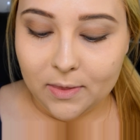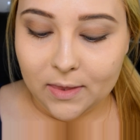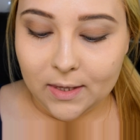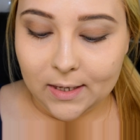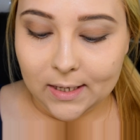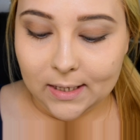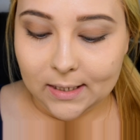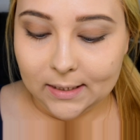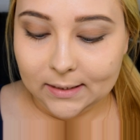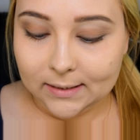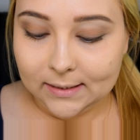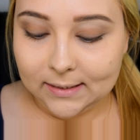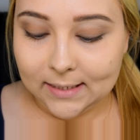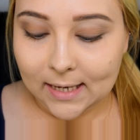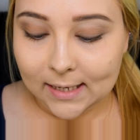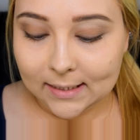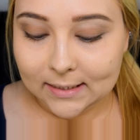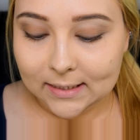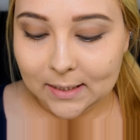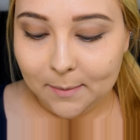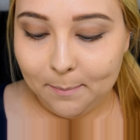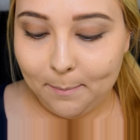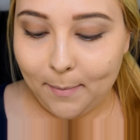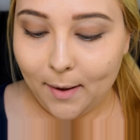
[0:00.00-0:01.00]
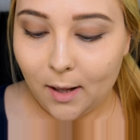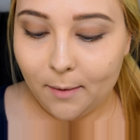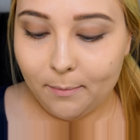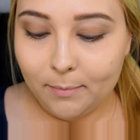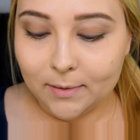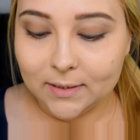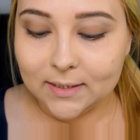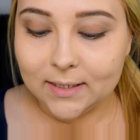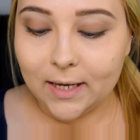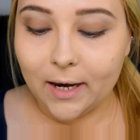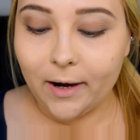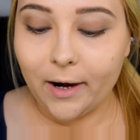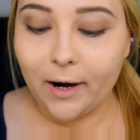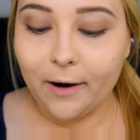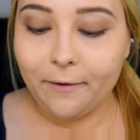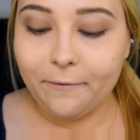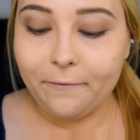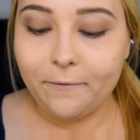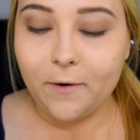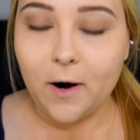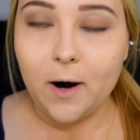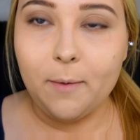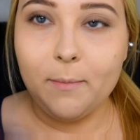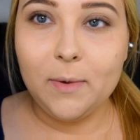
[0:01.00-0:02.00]
the Sexy Pulp
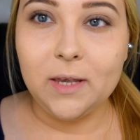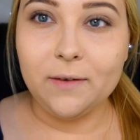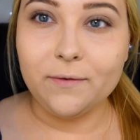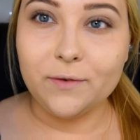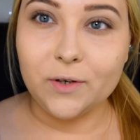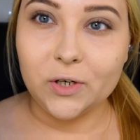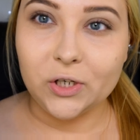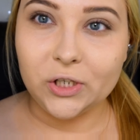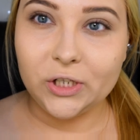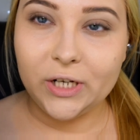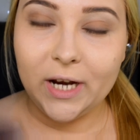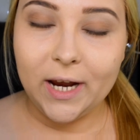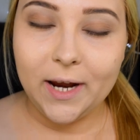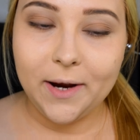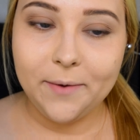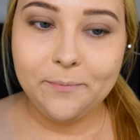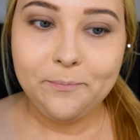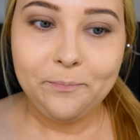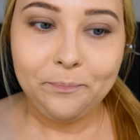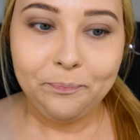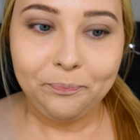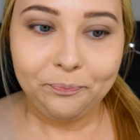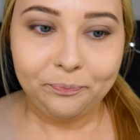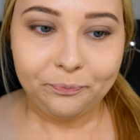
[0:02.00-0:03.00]
mascara from Yves Rocher,